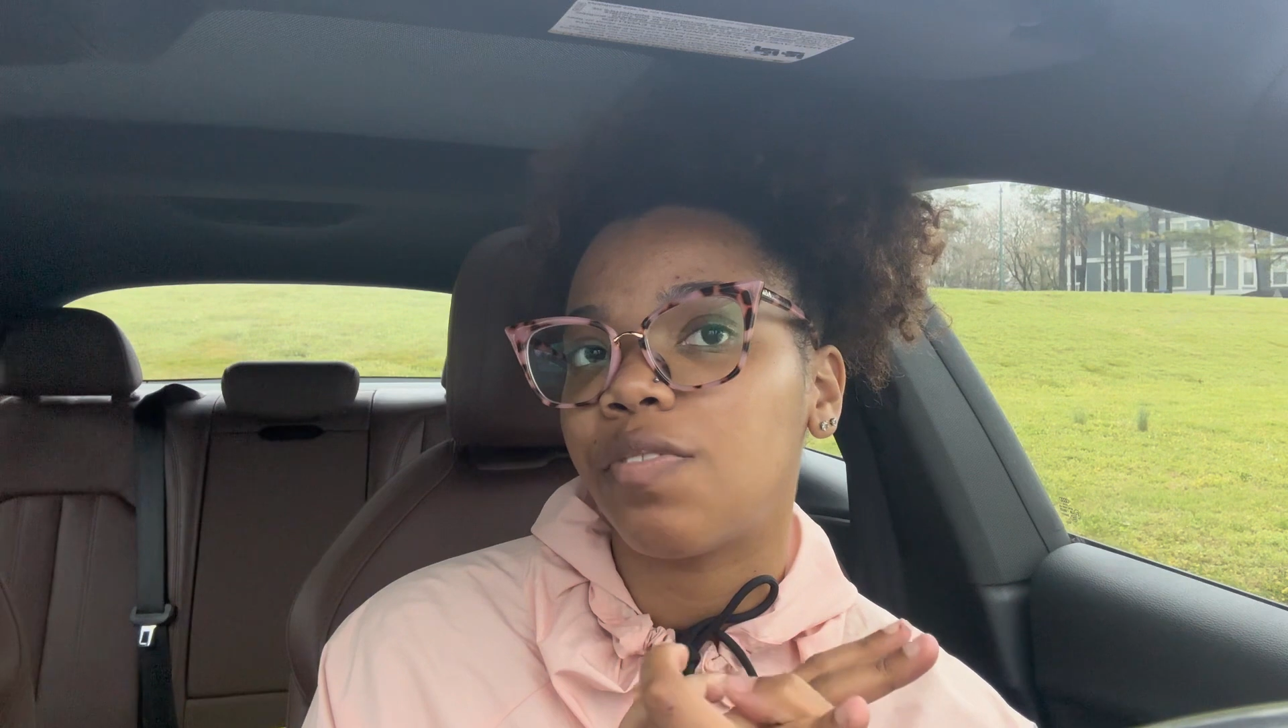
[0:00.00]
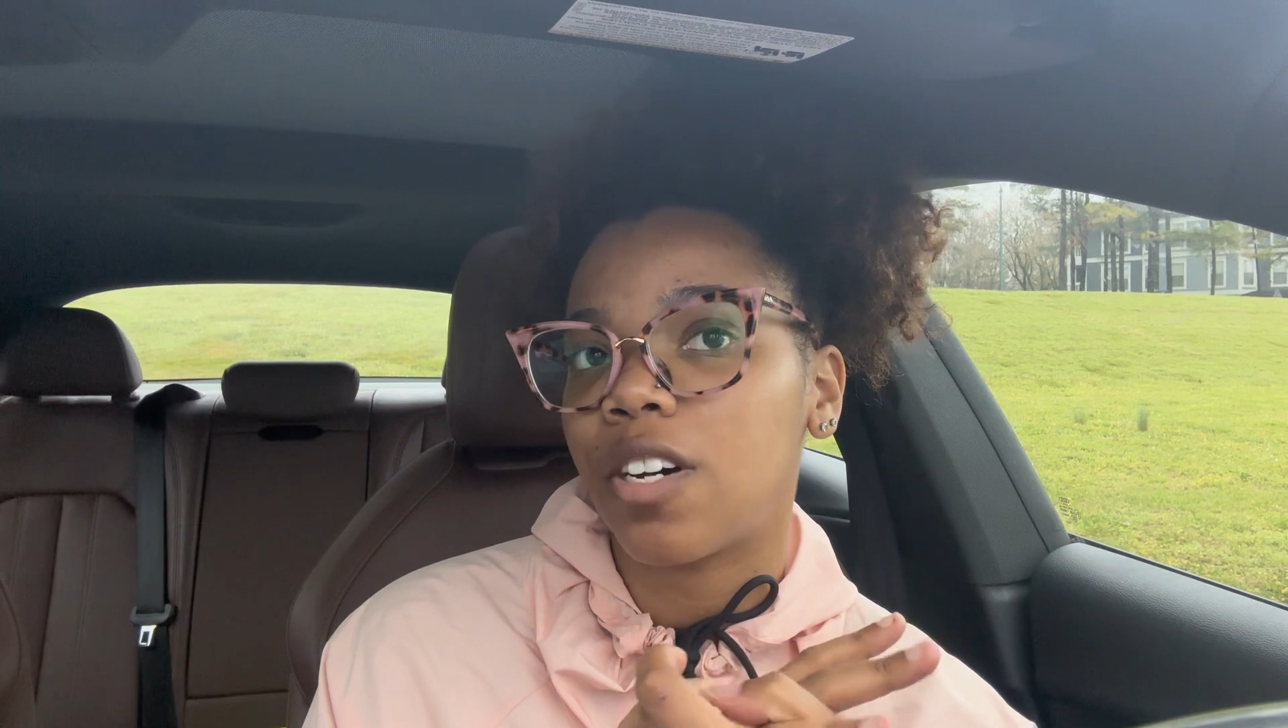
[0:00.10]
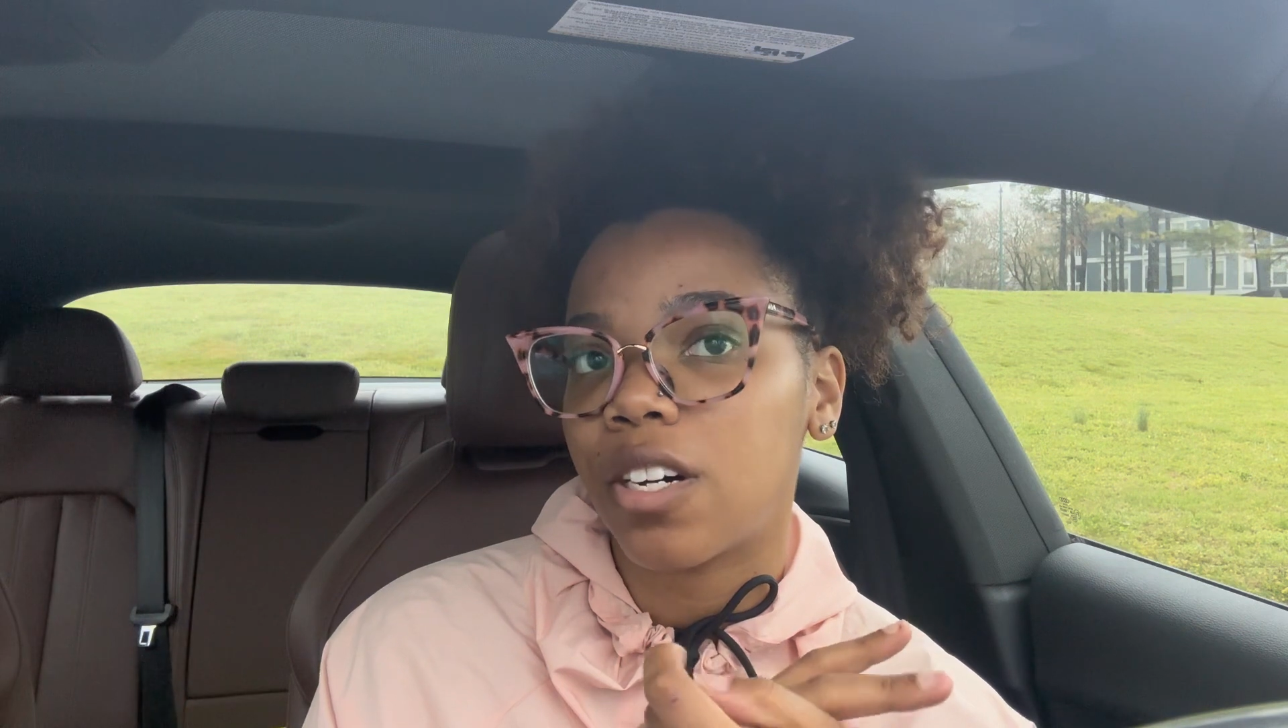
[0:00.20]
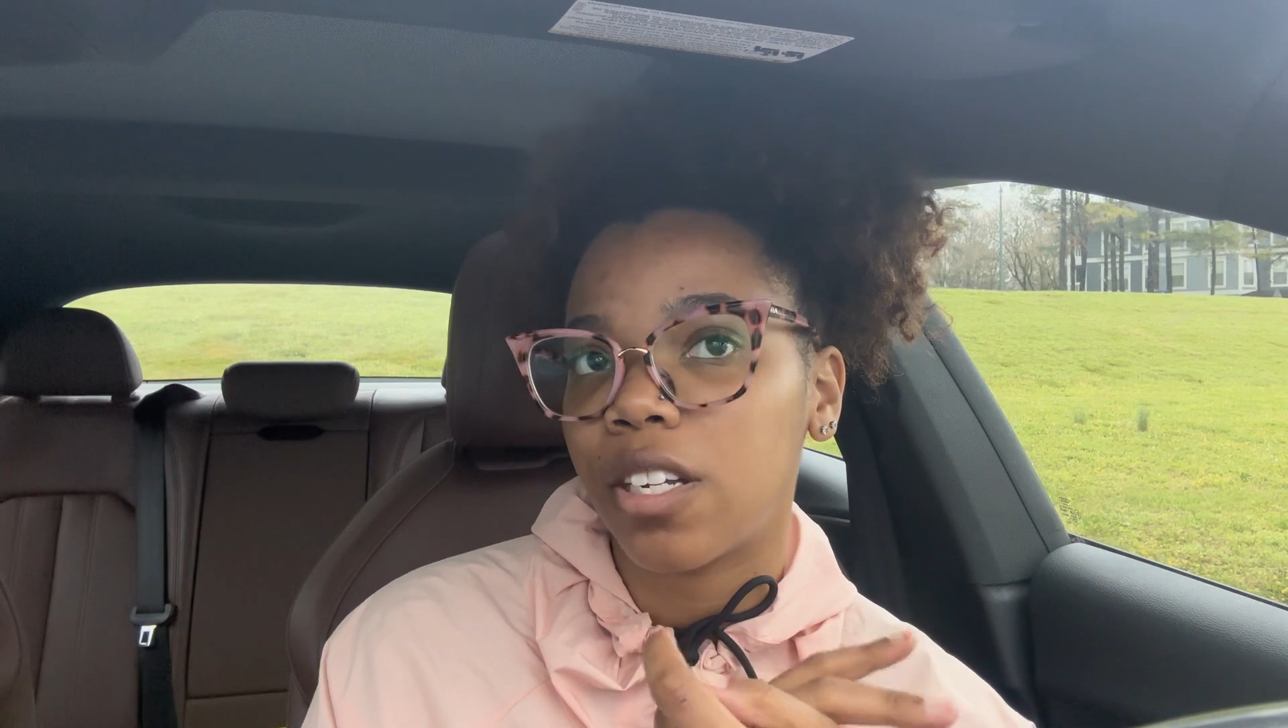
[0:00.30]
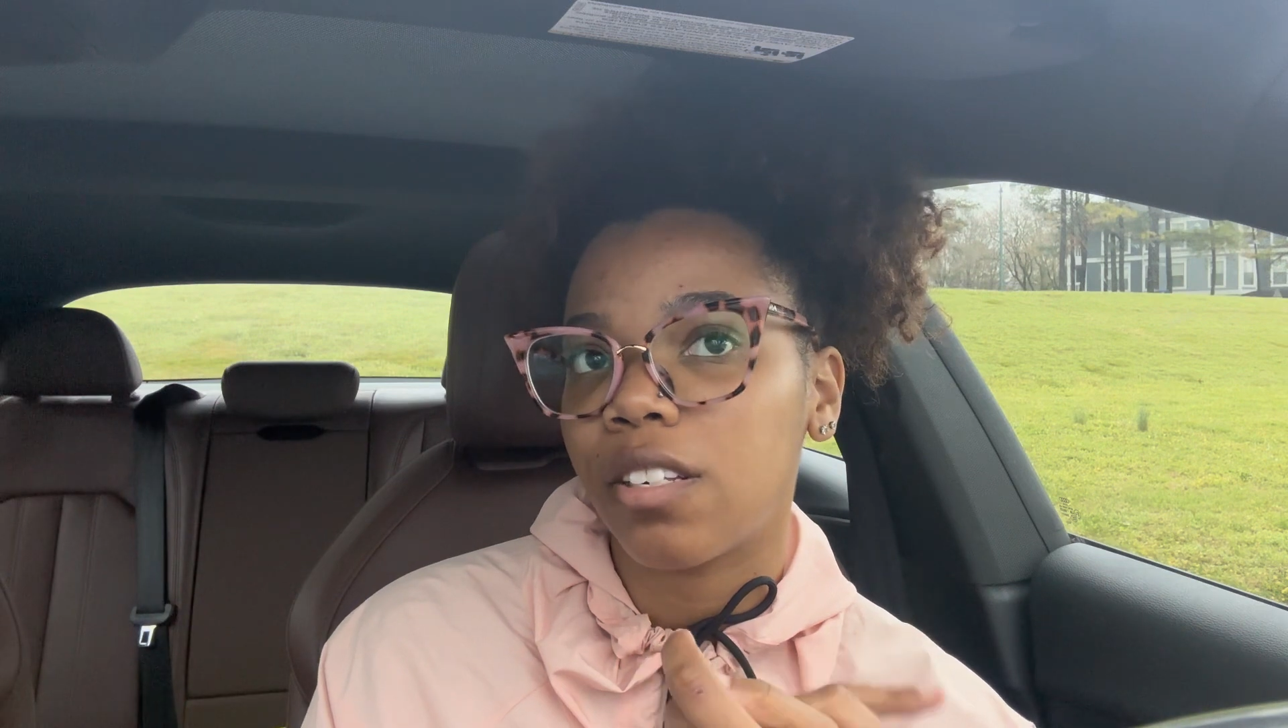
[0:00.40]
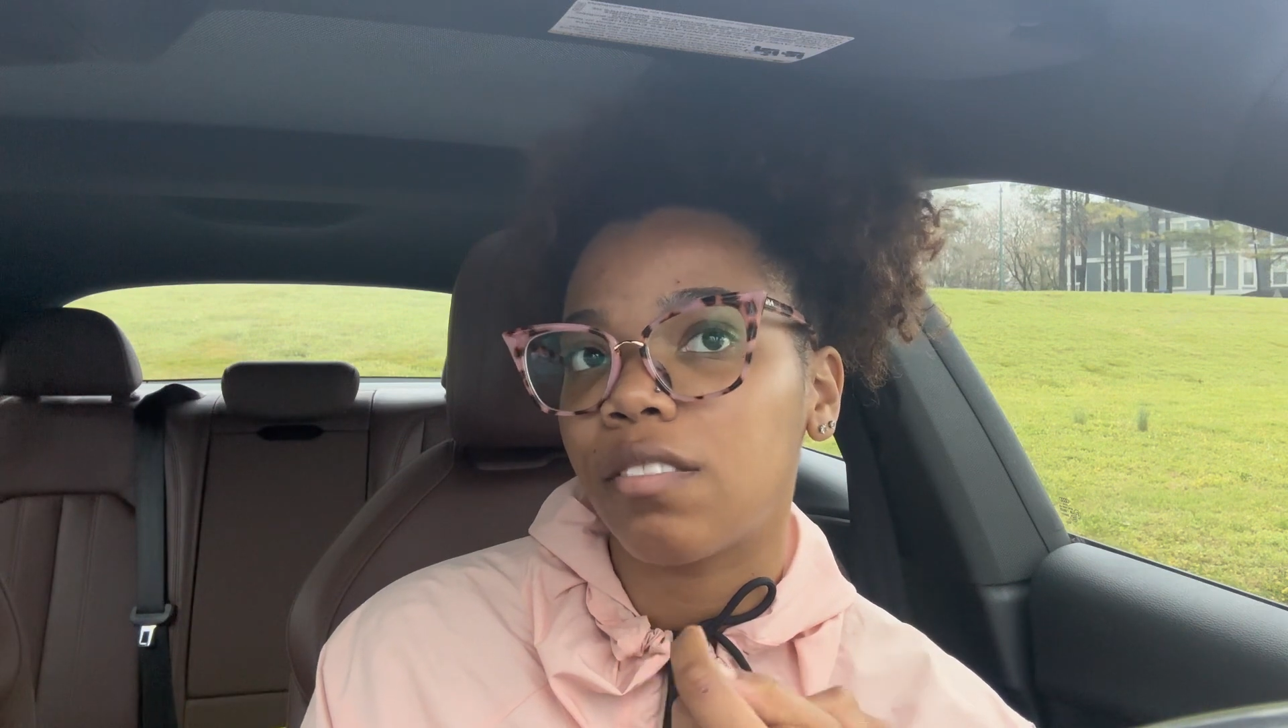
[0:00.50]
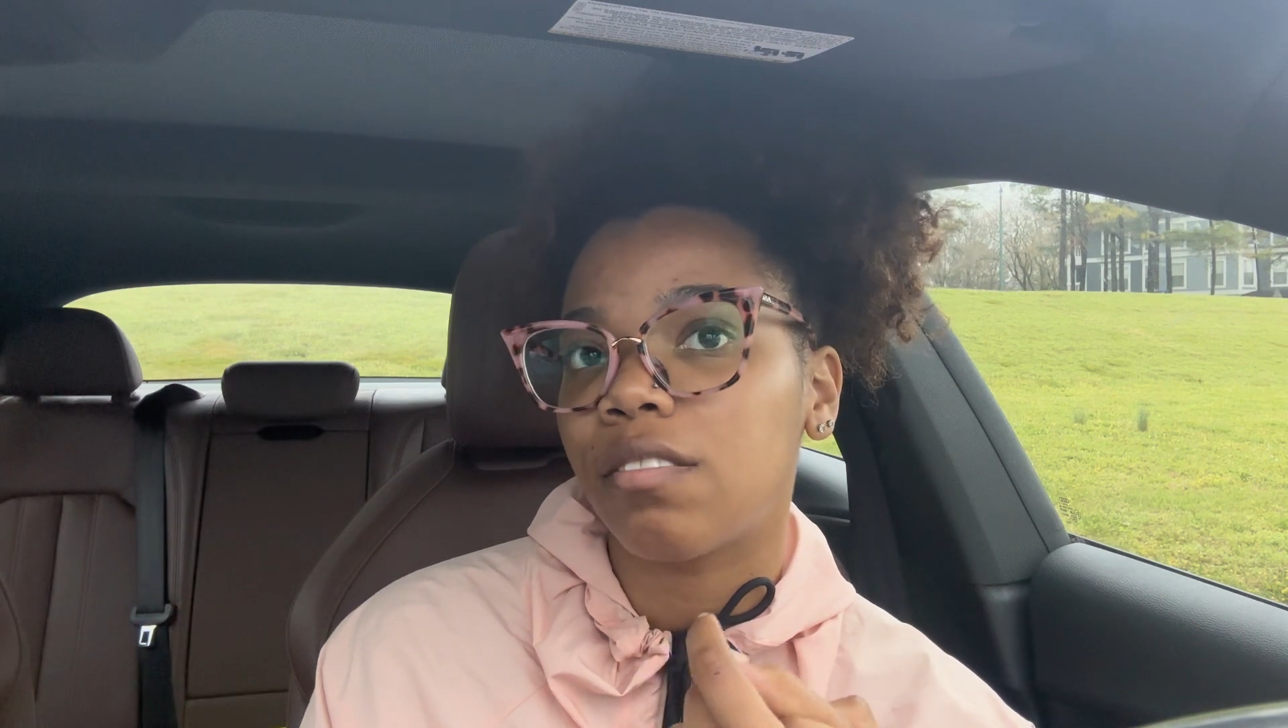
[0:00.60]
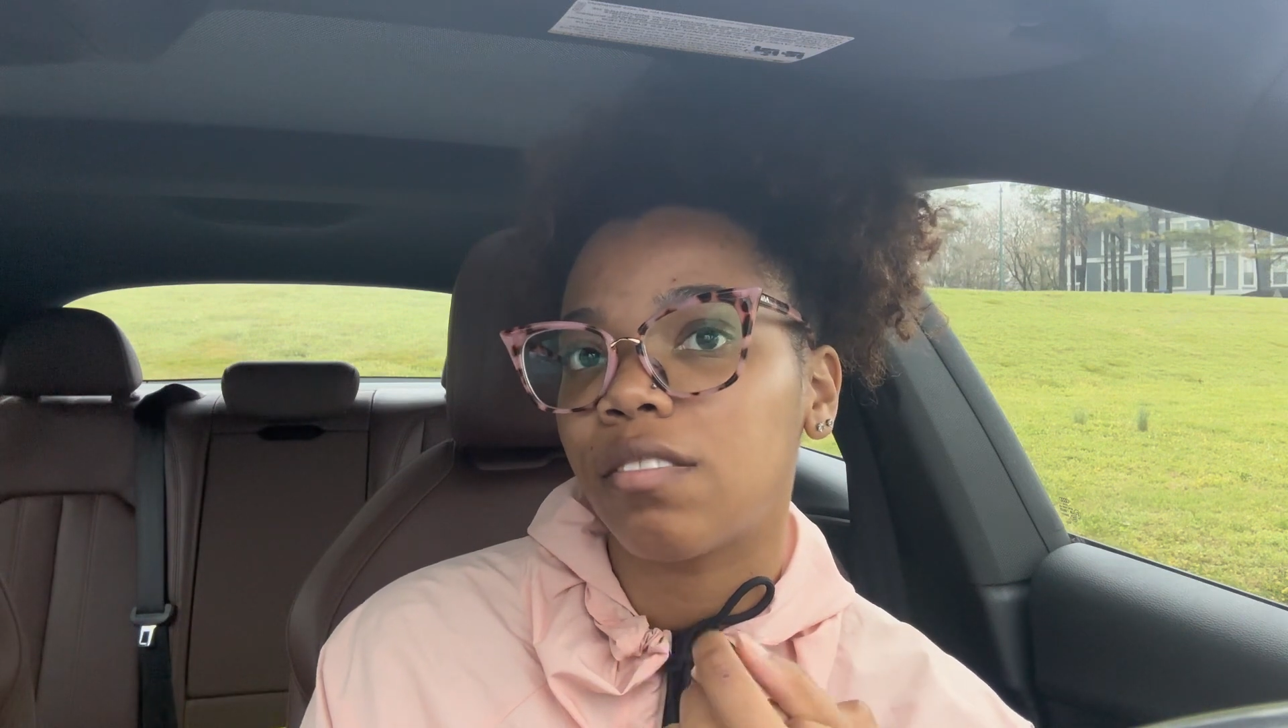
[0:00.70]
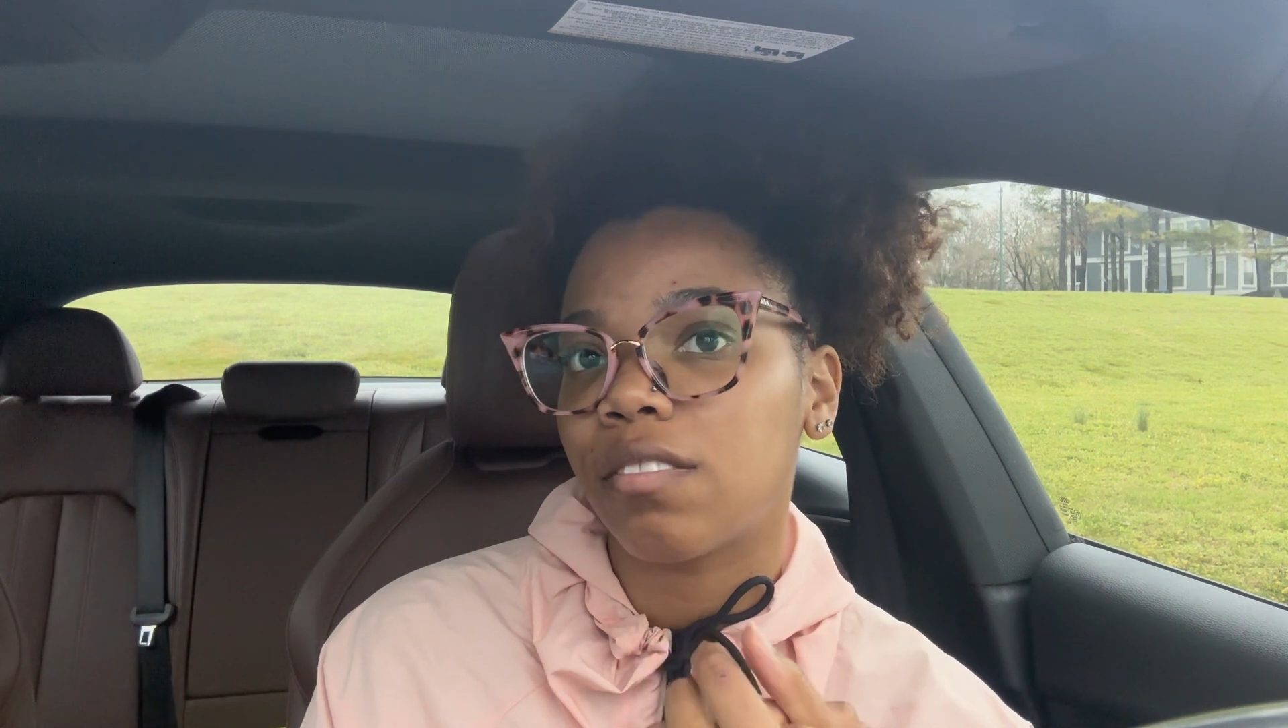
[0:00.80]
fun.